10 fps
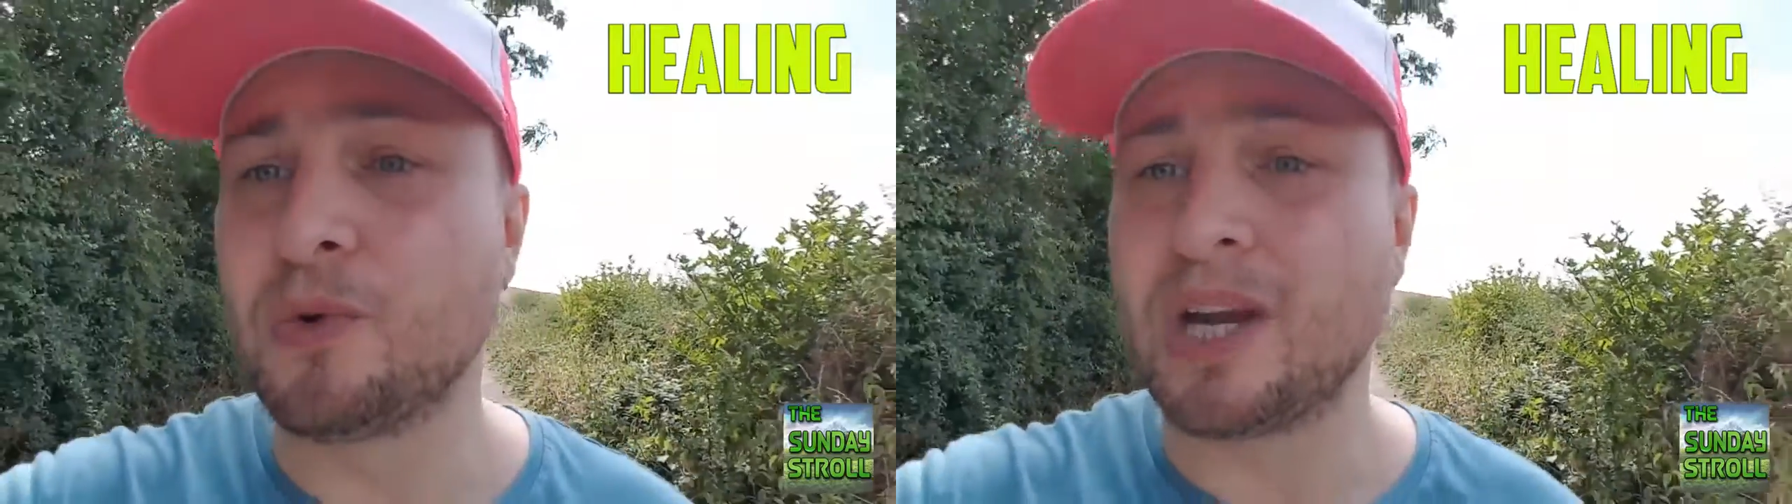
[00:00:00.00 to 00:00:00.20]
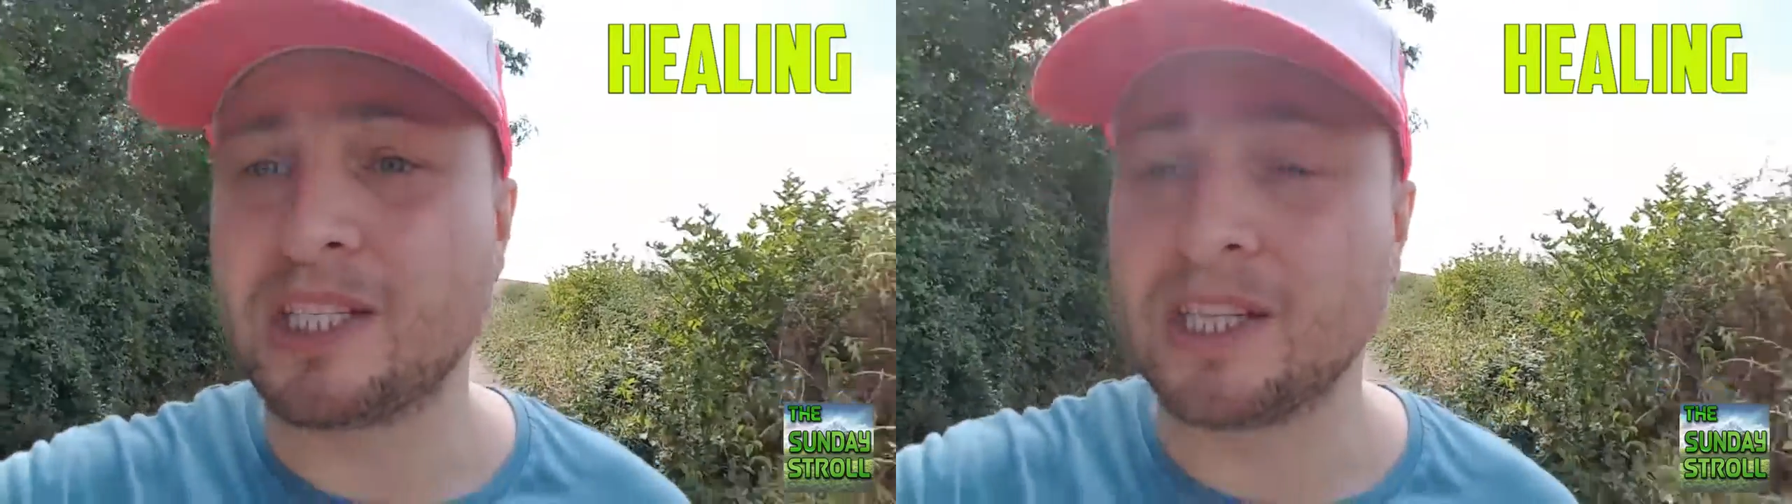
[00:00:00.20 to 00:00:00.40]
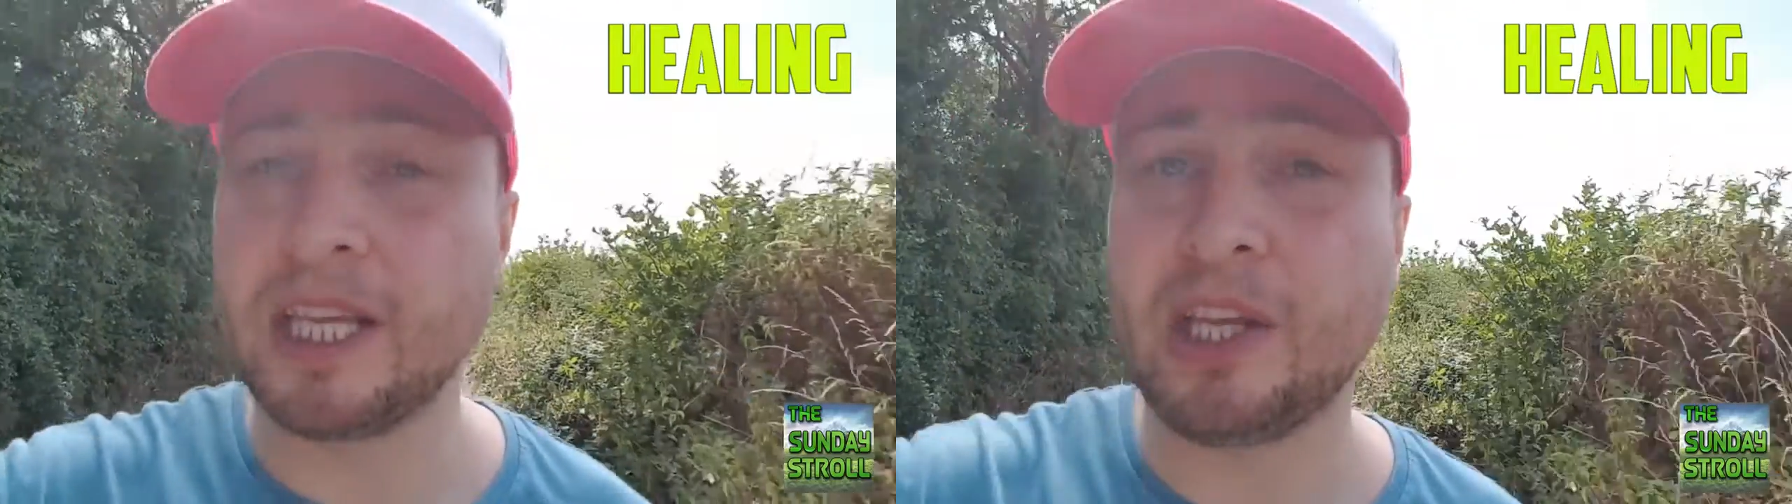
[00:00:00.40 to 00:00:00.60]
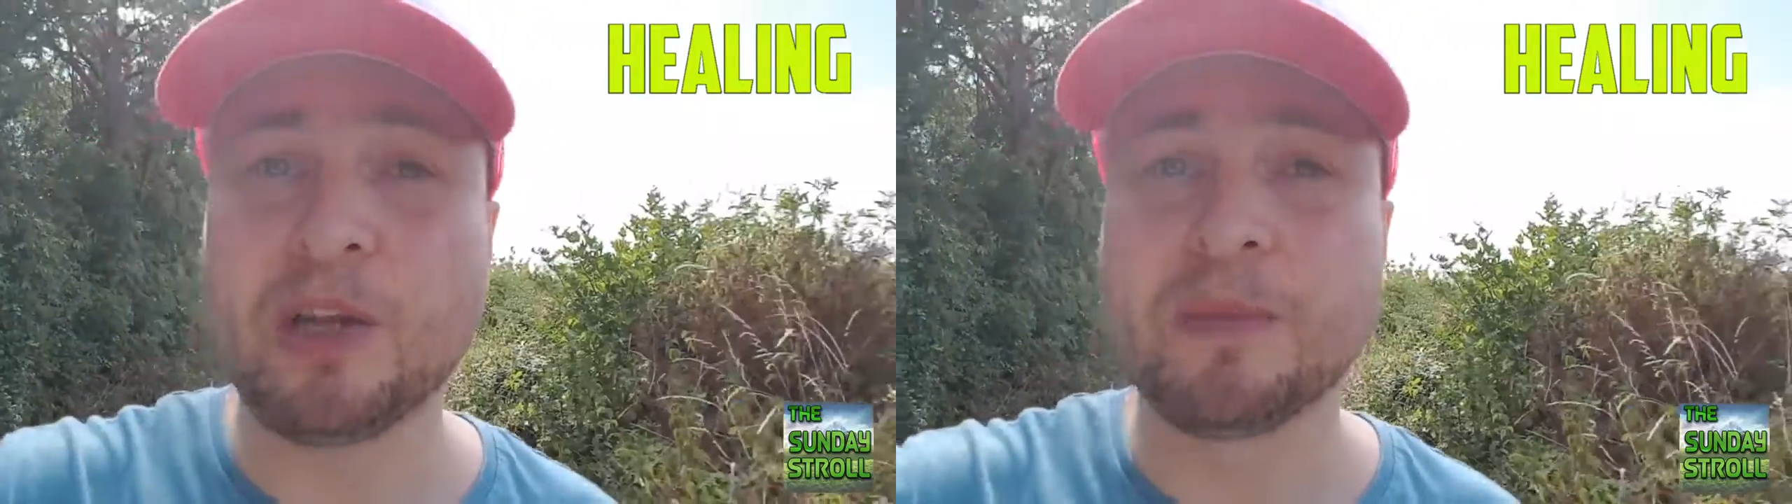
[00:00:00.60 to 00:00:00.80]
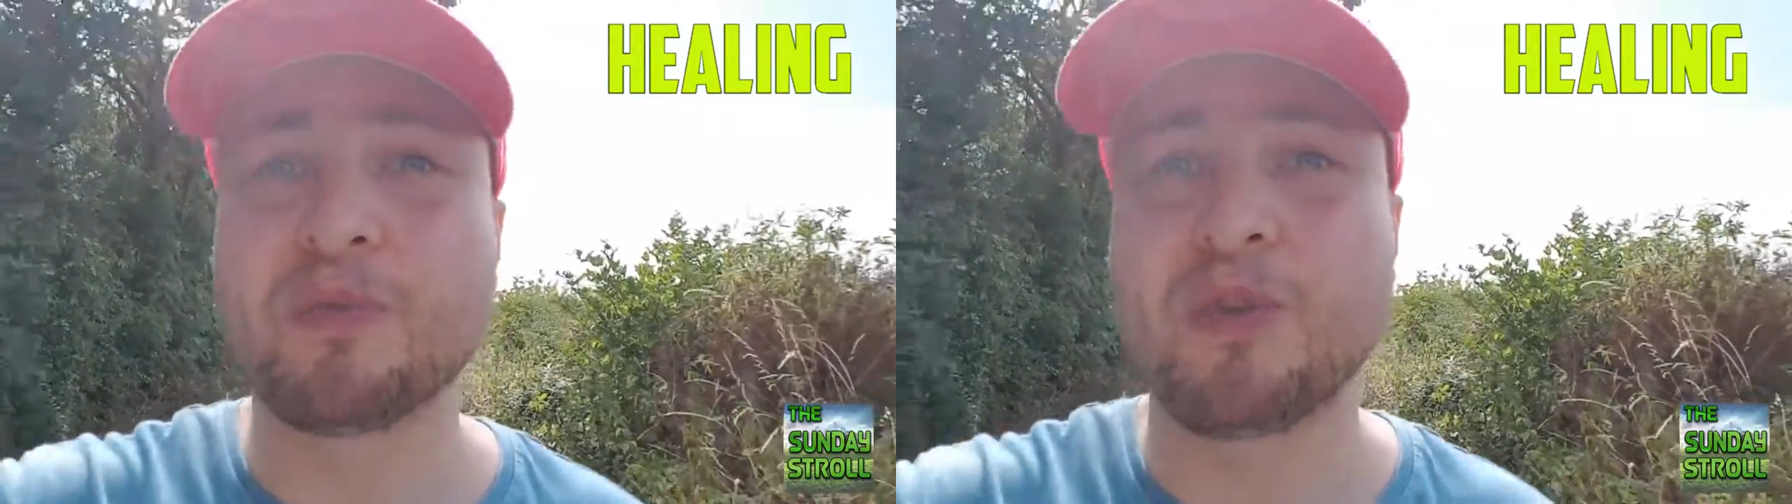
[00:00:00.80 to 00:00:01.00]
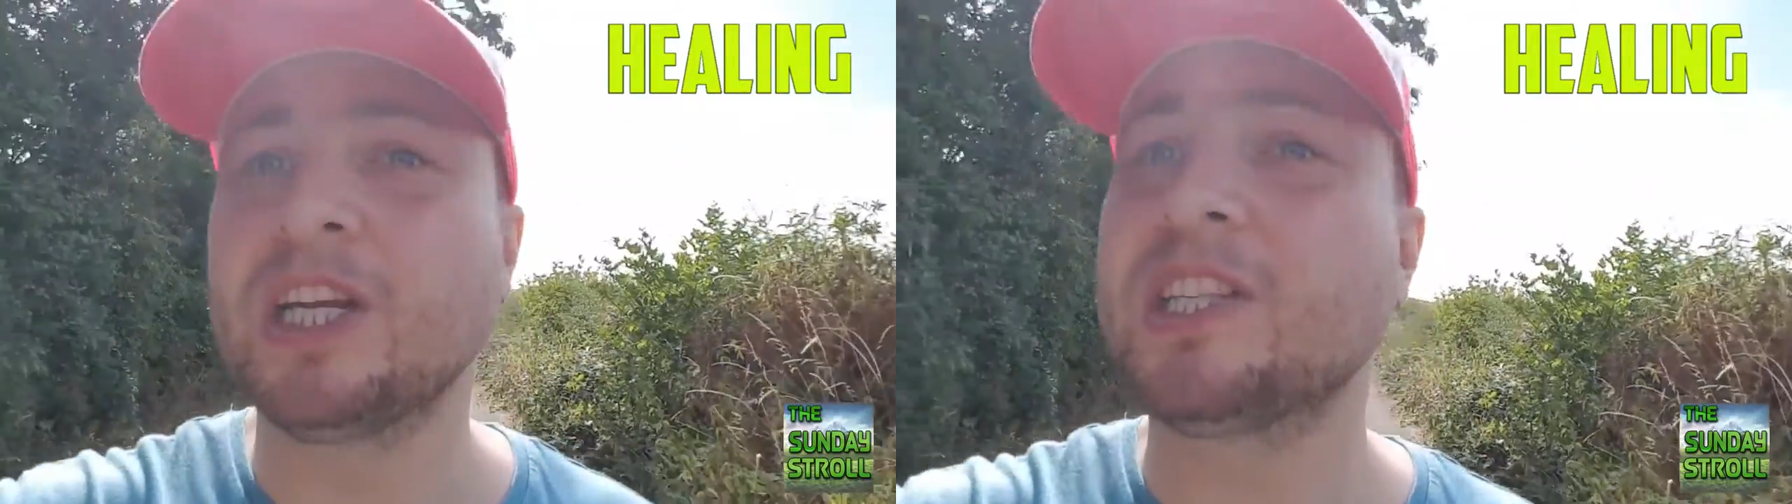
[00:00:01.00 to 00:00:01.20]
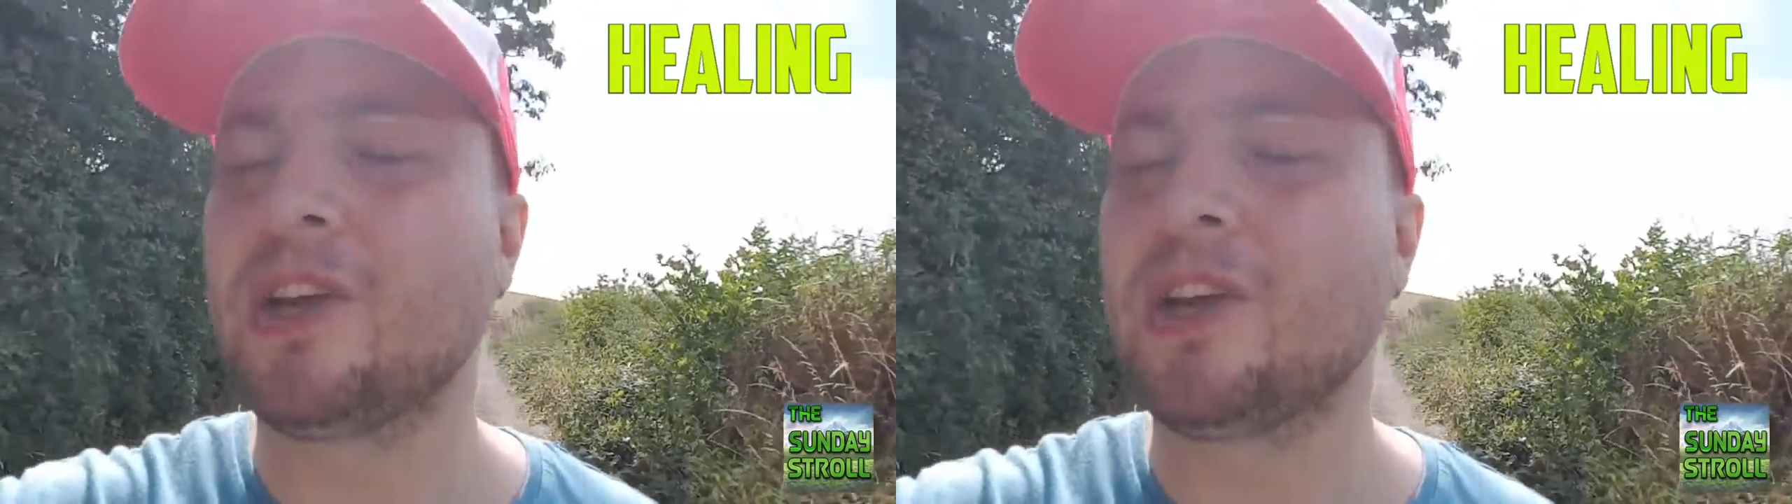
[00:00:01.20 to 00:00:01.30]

rest of the human race.